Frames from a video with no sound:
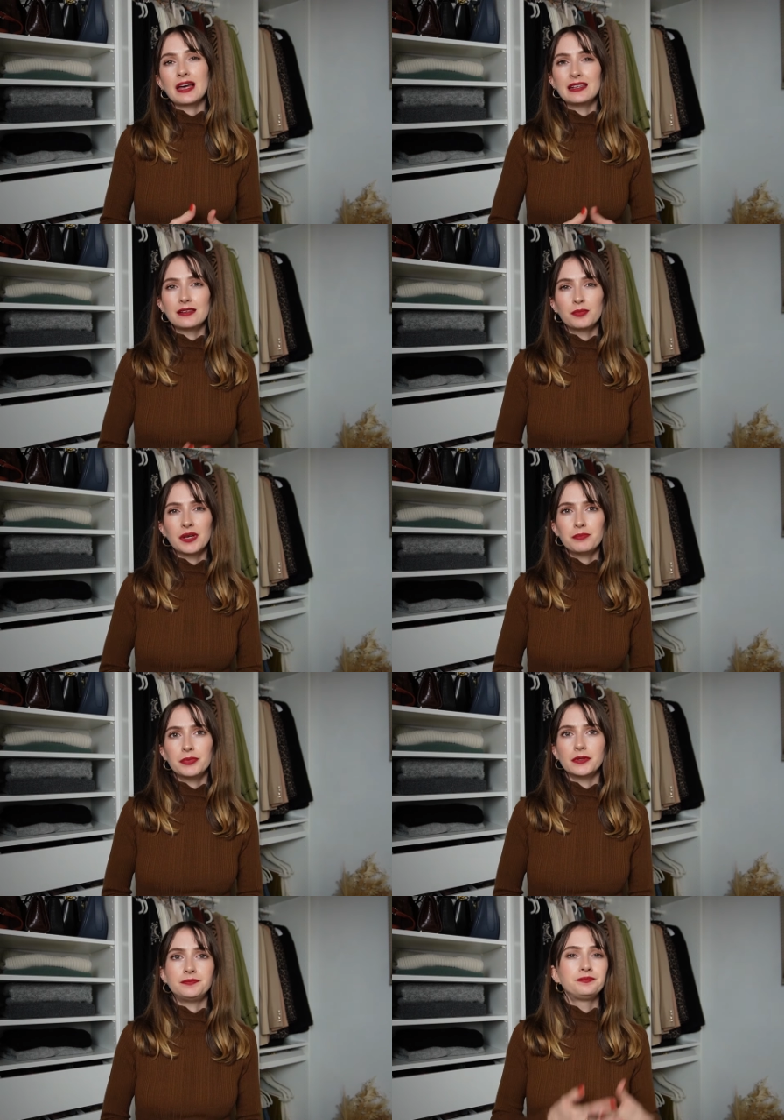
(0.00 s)
that a little bit,
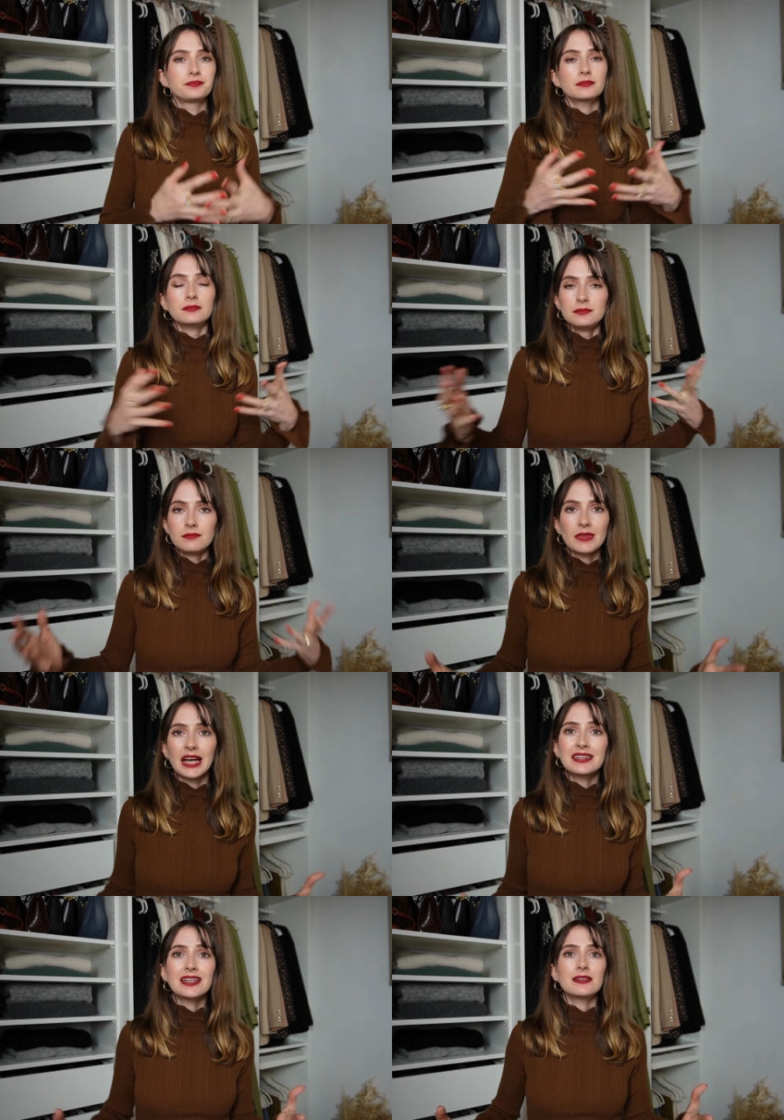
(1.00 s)
but
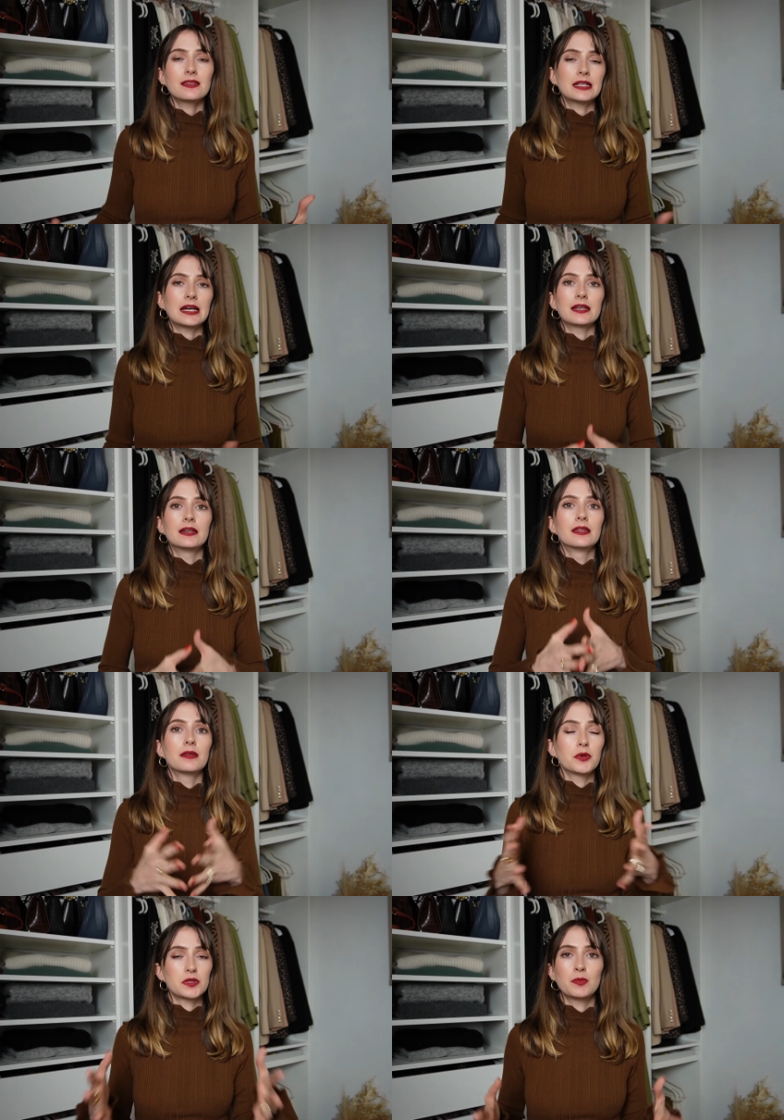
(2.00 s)
at the end of the day,
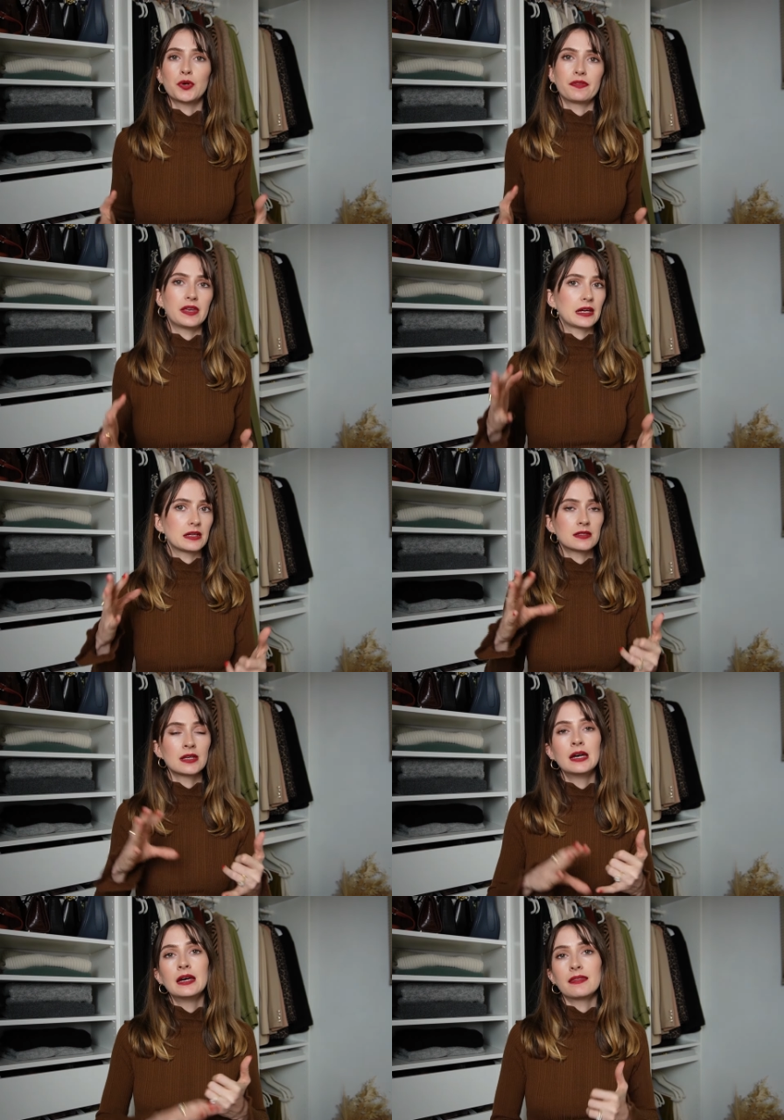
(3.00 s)
the most important thing is
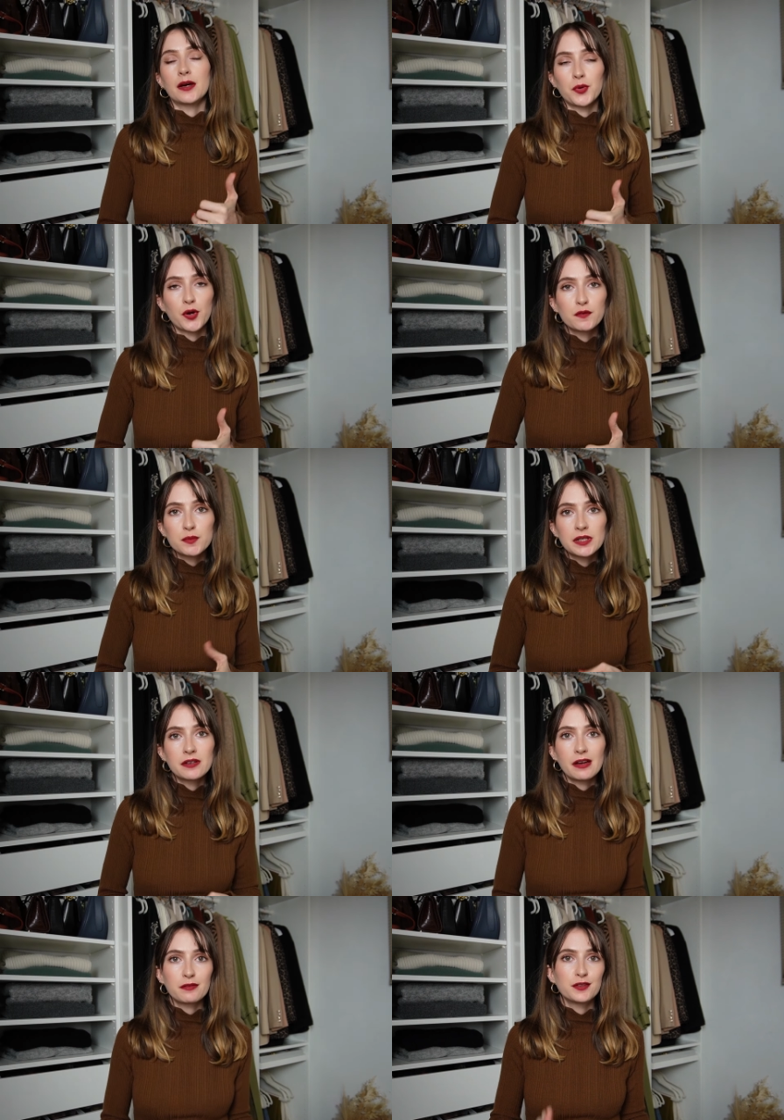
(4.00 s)
that we're comfortable in
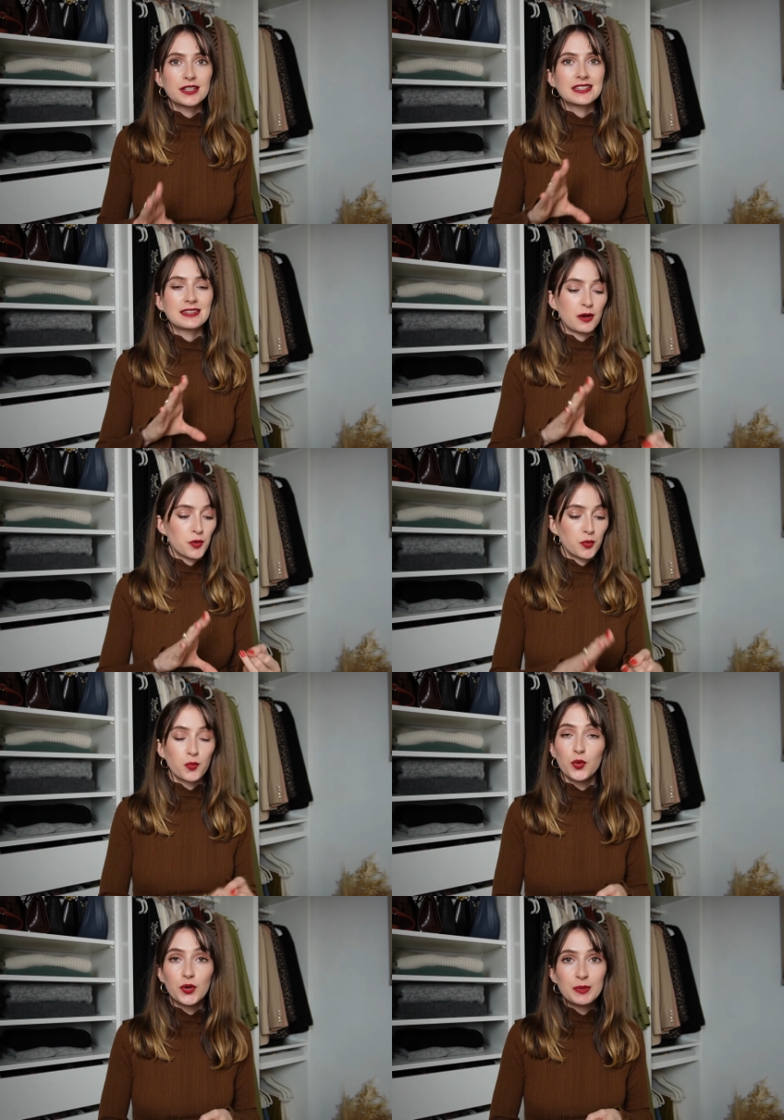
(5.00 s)
our outfits, that we're
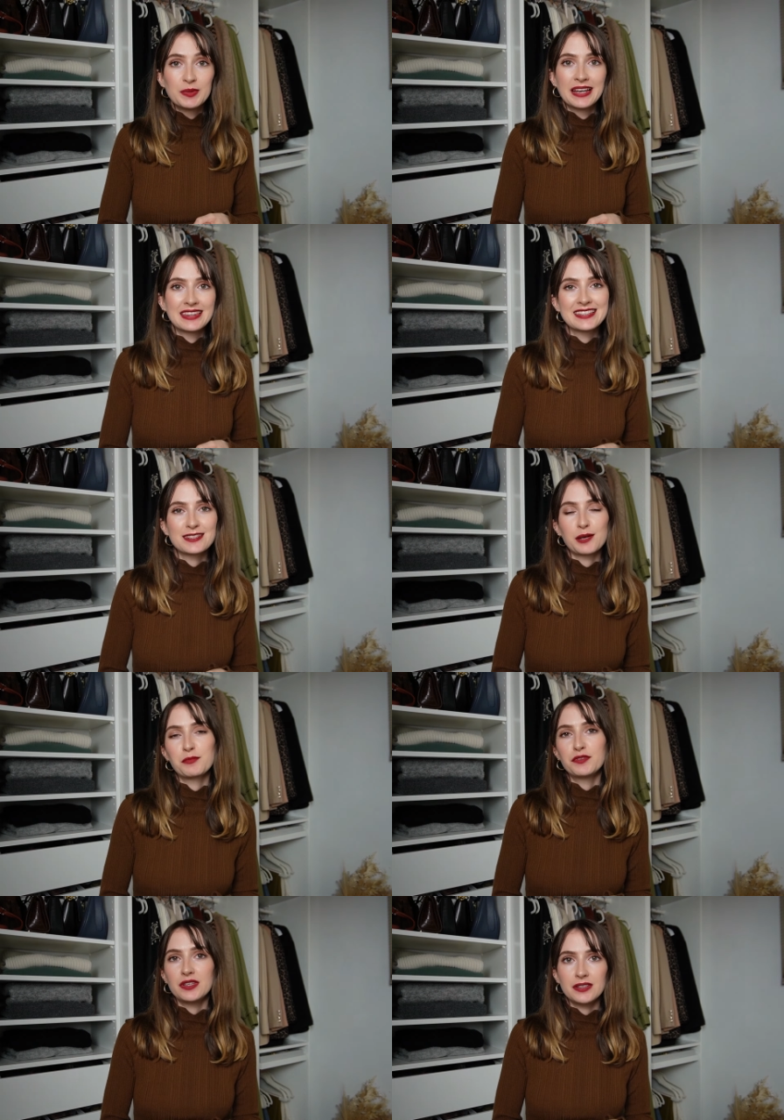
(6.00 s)
warm at this time
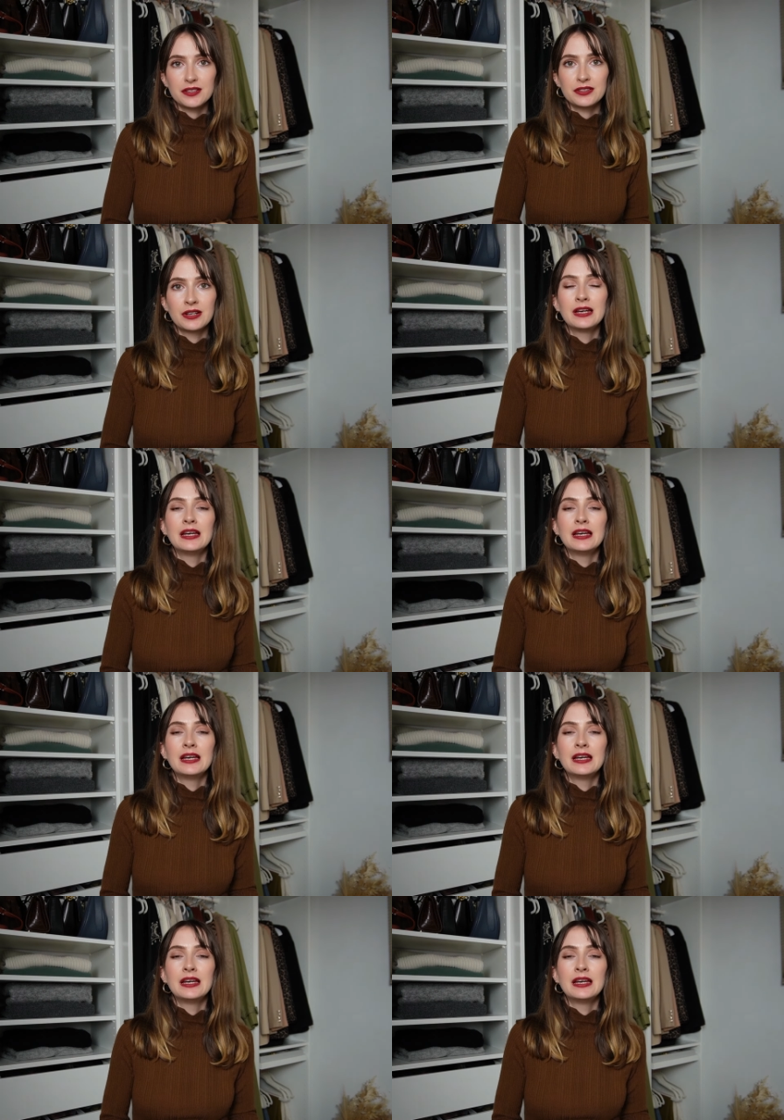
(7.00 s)
of the year,